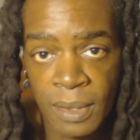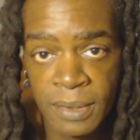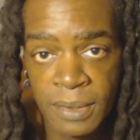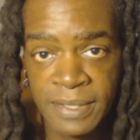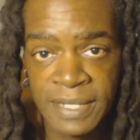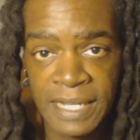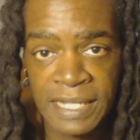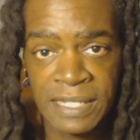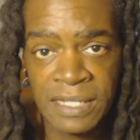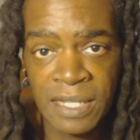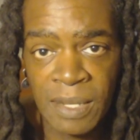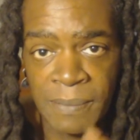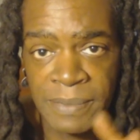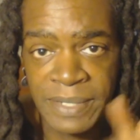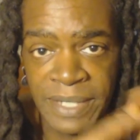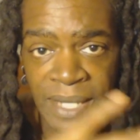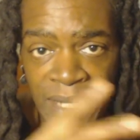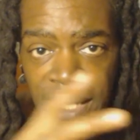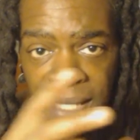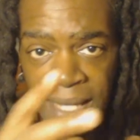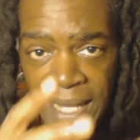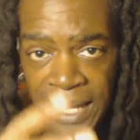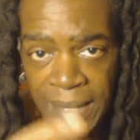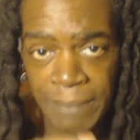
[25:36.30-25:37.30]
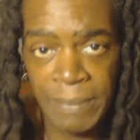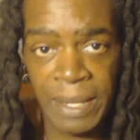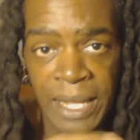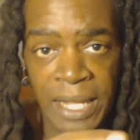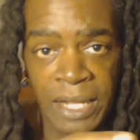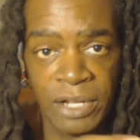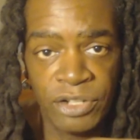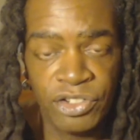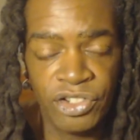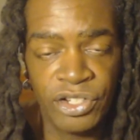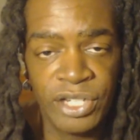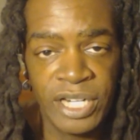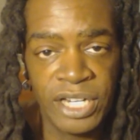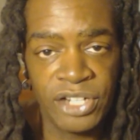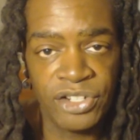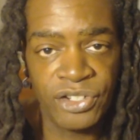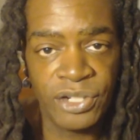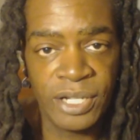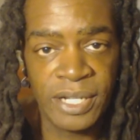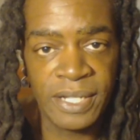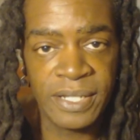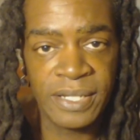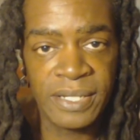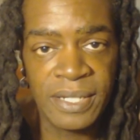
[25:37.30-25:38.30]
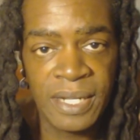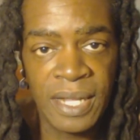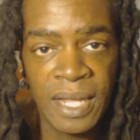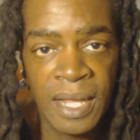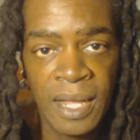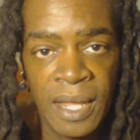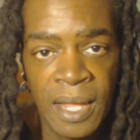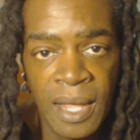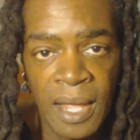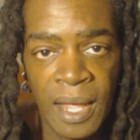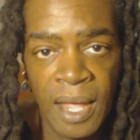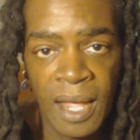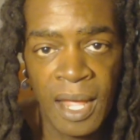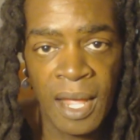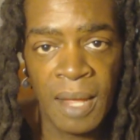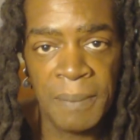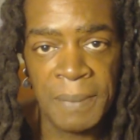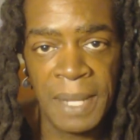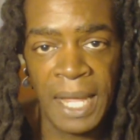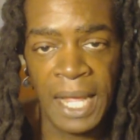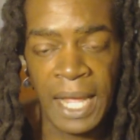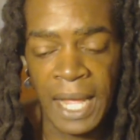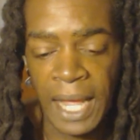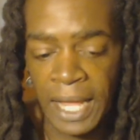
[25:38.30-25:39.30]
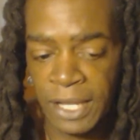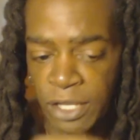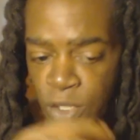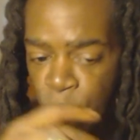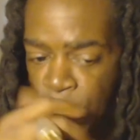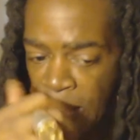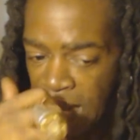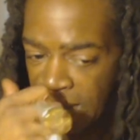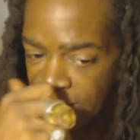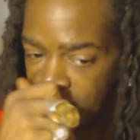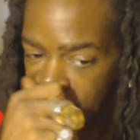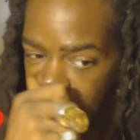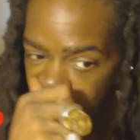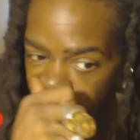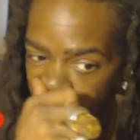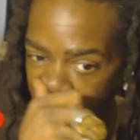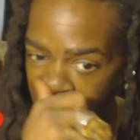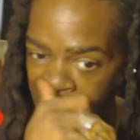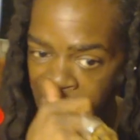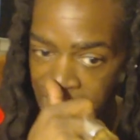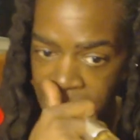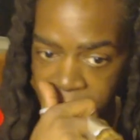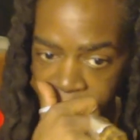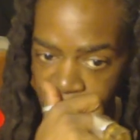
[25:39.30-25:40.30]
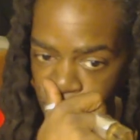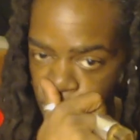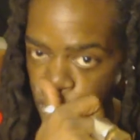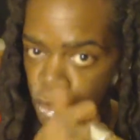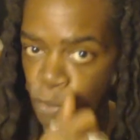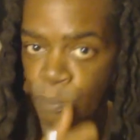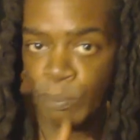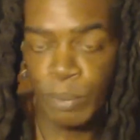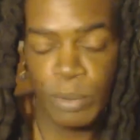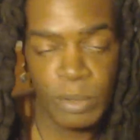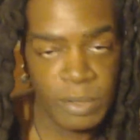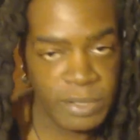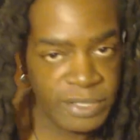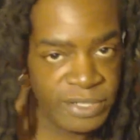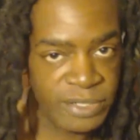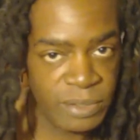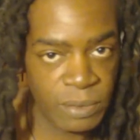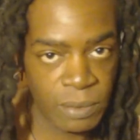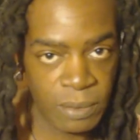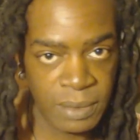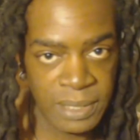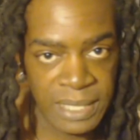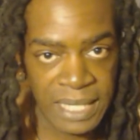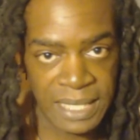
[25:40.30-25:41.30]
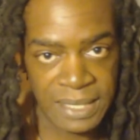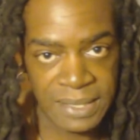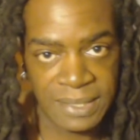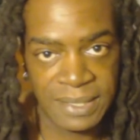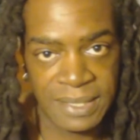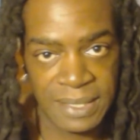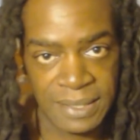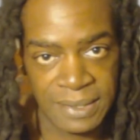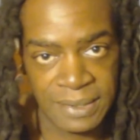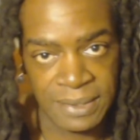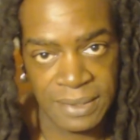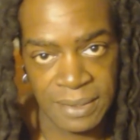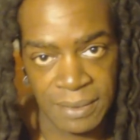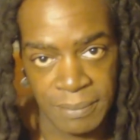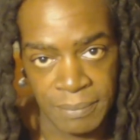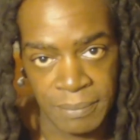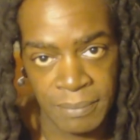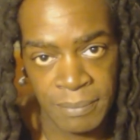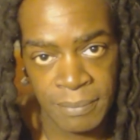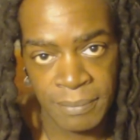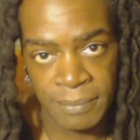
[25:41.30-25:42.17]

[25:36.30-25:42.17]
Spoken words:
systems, claiming traditions, and you haven't read 2 books on that system.